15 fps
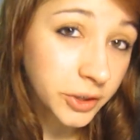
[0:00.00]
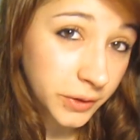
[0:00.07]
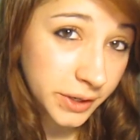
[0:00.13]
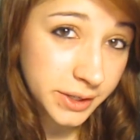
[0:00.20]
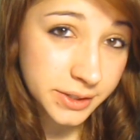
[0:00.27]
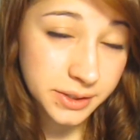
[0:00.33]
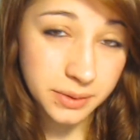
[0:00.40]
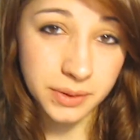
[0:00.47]
are
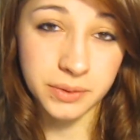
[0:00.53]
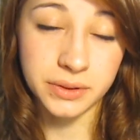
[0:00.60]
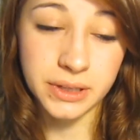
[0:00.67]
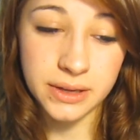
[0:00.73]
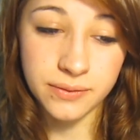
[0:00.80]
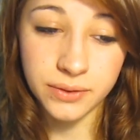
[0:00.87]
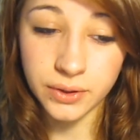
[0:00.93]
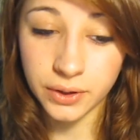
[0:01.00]
yours?
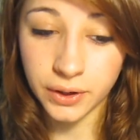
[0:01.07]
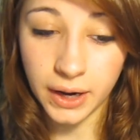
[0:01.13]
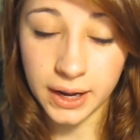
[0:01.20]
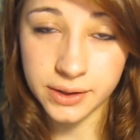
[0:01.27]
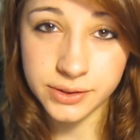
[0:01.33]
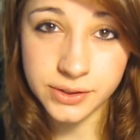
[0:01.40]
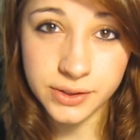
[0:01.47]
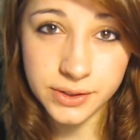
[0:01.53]
Leave your
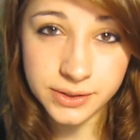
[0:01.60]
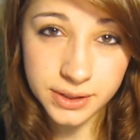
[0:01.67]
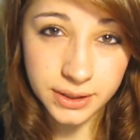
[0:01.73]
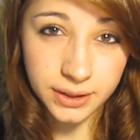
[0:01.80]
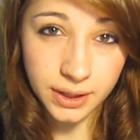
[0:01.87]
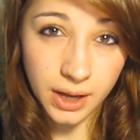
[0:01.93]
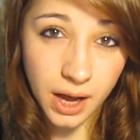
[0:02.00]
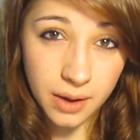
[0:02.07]
answers
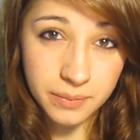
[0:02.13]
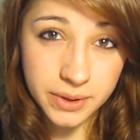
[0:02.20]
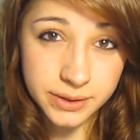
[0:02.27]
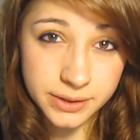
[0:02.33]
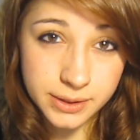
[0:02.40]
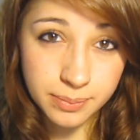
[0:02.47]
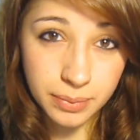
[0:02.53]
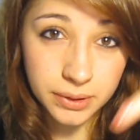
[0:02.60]
in the
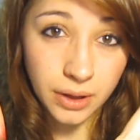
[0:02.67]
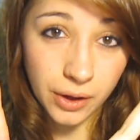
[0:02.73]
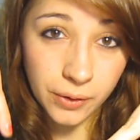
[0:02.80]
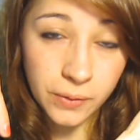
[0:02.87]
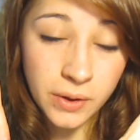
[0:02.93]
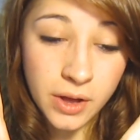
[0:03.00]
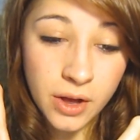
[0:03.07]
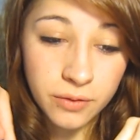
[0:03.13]
comments
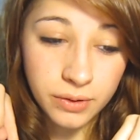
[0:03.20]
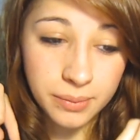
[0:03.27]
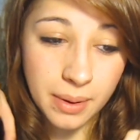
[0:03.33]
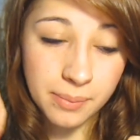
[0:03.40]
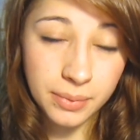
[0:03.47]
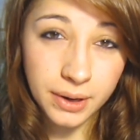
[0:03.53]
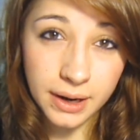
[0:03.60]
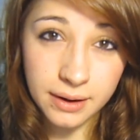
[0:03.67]
below.
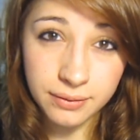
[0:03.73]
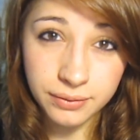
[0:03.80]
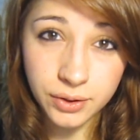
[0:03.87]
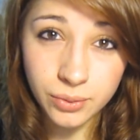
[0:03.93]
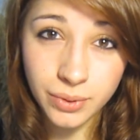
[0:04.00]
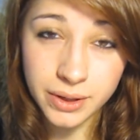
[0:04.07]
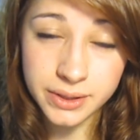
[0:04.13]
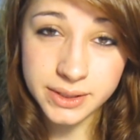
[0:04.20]
Remember, if
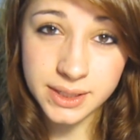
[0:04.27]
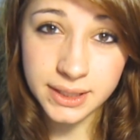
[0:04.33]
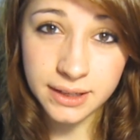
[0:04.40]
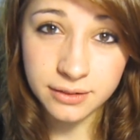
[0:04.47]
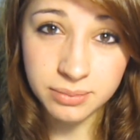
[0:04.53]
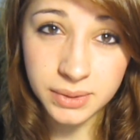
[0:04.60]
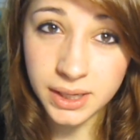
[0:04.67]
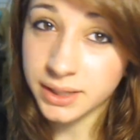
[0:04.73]
you want to
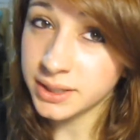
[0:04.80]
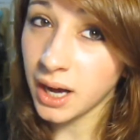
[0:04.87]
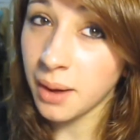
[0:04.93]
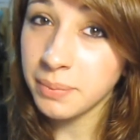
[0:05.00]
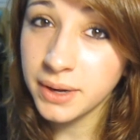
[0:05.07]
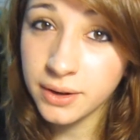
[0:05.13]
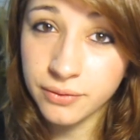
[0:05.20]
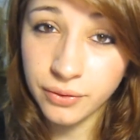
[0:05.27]
give me a
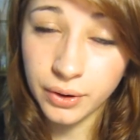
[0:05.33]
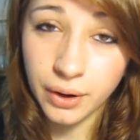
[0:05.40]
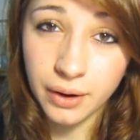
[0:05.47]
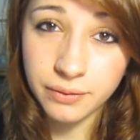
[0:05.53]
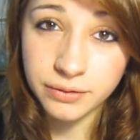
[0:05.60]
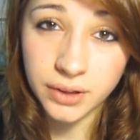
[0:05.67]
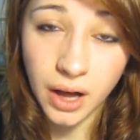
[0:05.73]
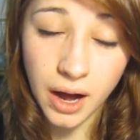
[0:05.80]
topic for
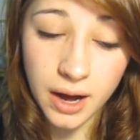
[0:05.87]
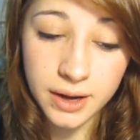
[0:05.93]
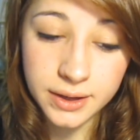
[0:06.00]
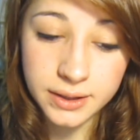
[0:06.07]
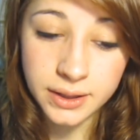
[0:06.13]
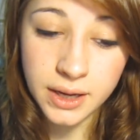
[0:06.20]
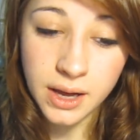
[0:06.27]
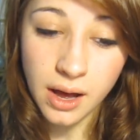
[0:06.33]
a
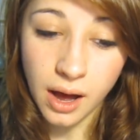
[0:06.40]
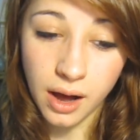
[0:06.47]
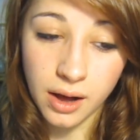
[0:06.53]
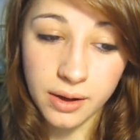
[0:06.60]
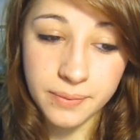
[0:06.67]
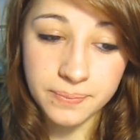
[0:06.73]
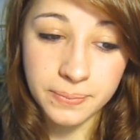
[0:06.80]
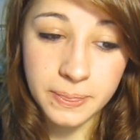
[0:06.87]
vlog,
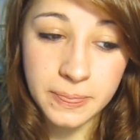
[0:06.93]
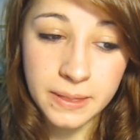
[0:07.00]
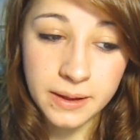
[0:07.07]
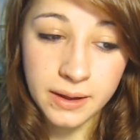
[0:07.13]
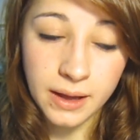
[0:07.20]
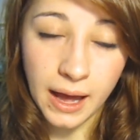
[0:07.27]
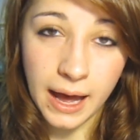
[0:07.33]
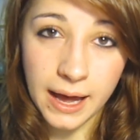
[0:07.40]

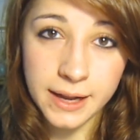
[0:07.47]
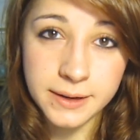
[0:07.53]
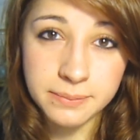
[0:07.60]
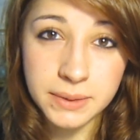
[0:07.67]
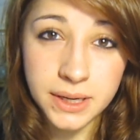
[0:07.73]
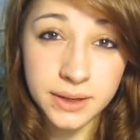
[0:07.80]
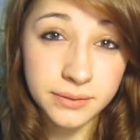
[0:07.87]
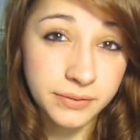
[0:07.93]

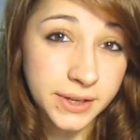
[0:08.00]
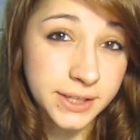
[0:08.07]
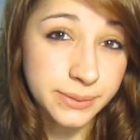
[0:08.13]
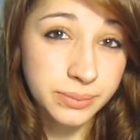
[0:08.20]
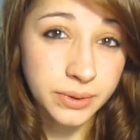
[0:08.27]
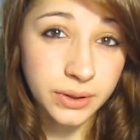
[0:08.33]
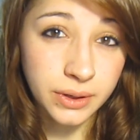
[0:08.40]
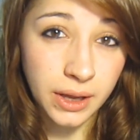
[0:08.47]
add me on
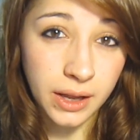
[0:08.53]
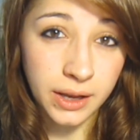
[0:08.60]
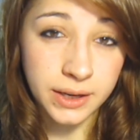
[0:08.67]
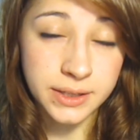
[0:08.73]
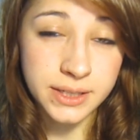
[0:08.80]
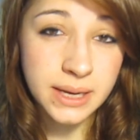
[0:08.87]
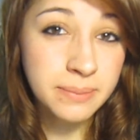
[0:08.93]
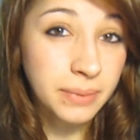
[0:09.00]
Facebook
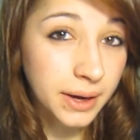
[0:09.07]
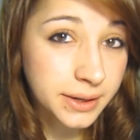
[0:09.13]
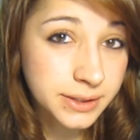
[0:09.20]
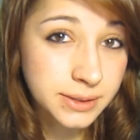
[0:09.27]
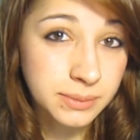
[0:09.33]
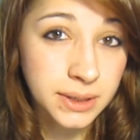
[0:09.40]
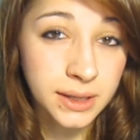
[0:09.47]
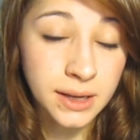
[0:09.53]
and
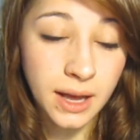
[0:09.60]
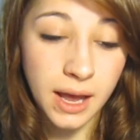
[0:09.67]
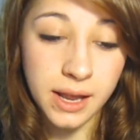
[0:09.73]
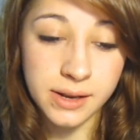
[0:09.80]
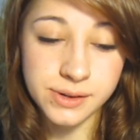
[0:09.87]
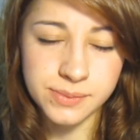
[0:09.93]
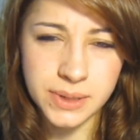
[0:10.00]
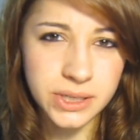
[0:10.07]
inbox me,
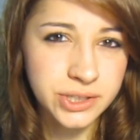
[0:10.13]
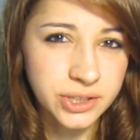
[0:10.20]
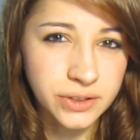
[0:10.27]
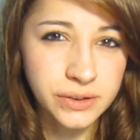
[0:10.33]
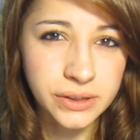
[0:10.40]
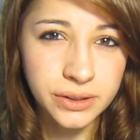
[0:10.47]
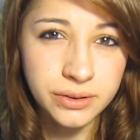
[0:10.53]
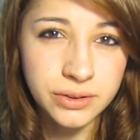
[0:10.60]
and make sure
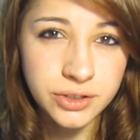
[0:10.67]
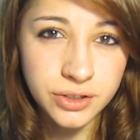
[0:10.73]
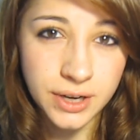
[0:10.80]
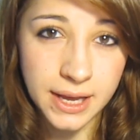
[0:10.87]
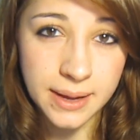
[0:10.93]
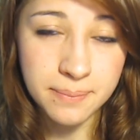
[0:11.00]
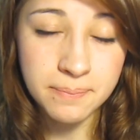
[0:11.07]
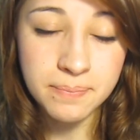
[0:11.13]
you include your
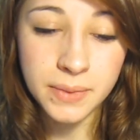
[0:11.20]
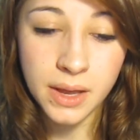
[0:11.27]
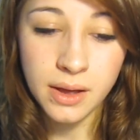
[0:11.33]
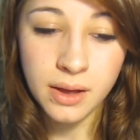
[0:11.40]
name